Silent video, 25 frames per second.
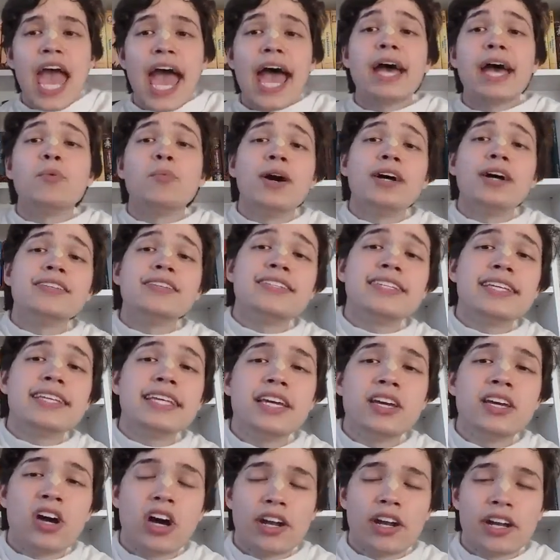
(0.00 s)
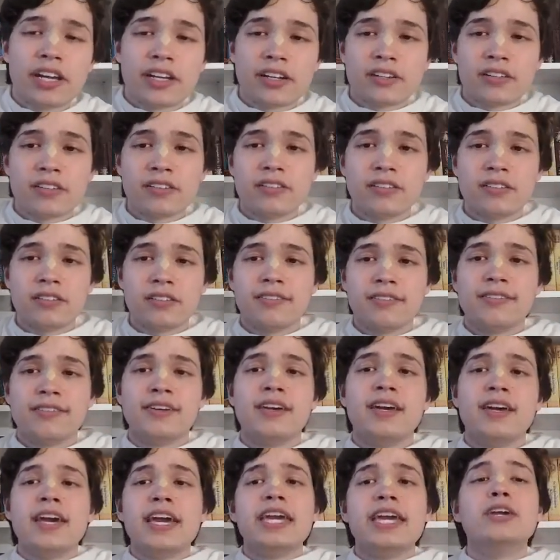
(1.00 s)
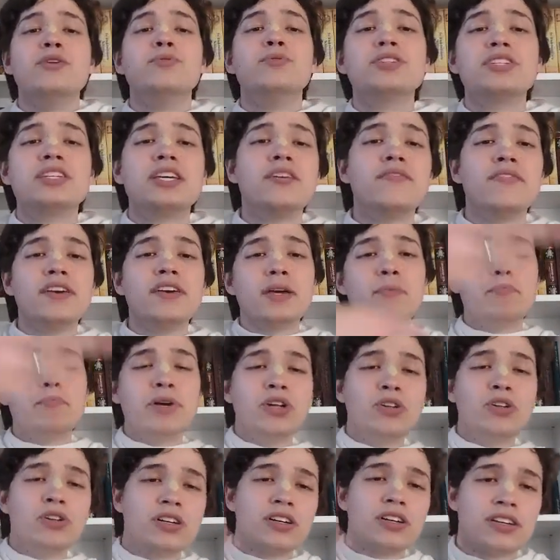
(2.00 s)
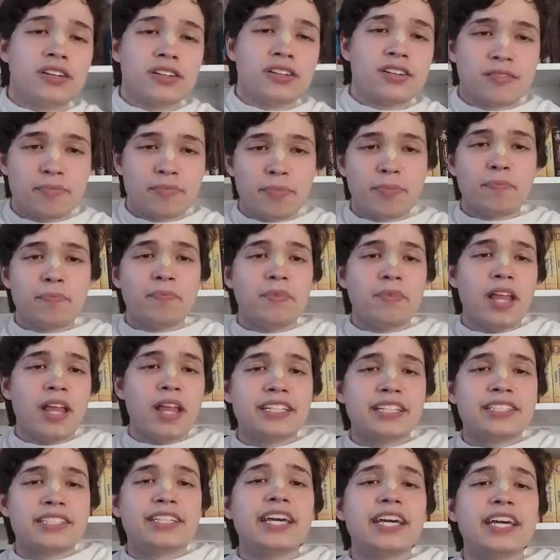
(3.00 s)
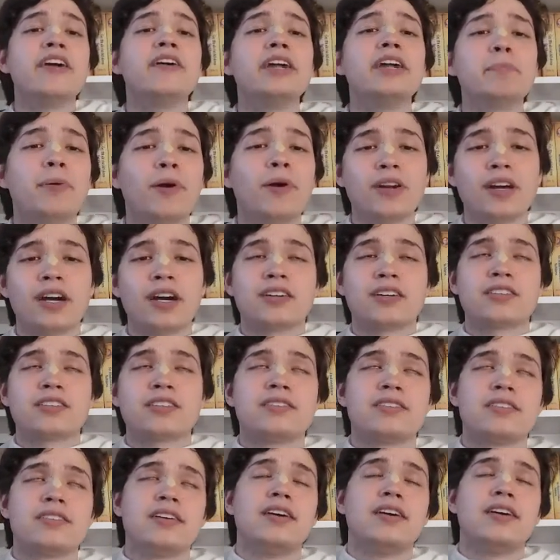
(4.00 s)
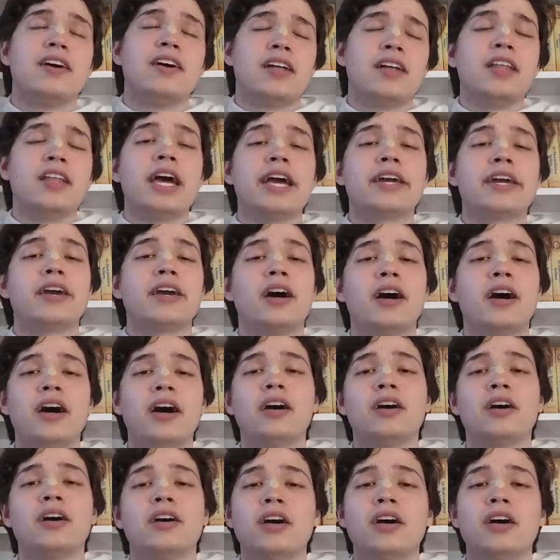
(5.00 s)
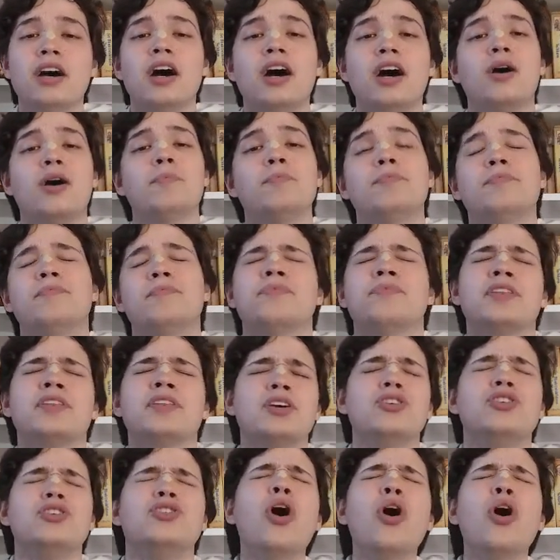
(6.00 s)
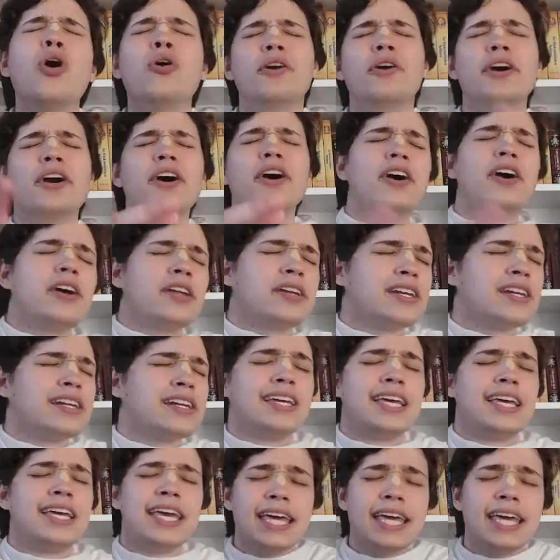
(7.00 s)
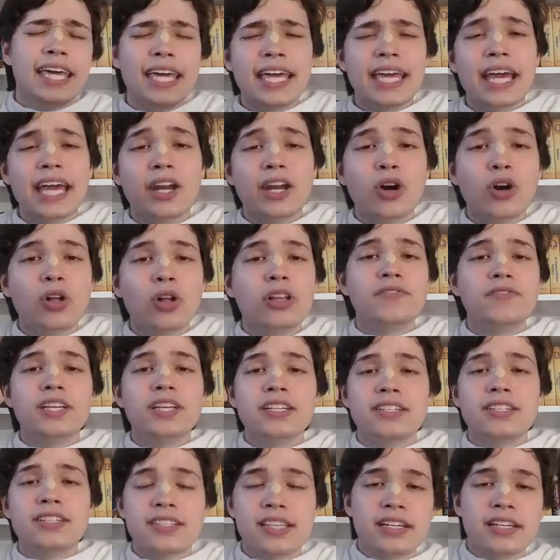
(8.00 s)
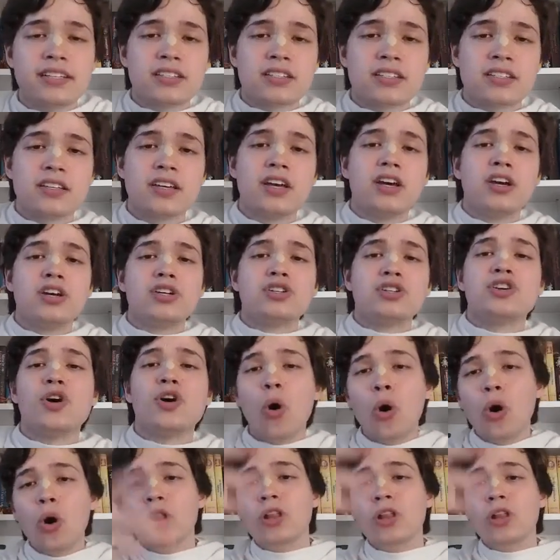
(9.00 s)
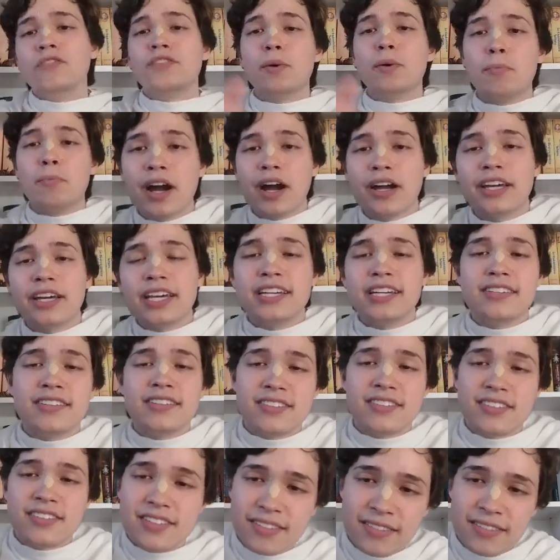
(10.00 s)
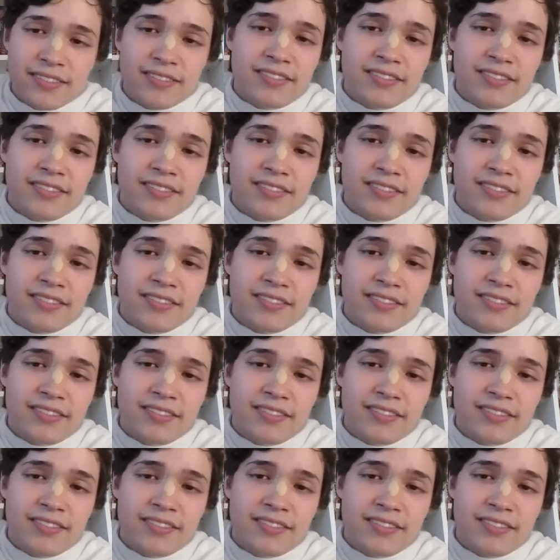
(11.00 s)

And while sitting on it, he was giving milk like dairy products, like yogurt and ghee and all of these things to all of the monkeys.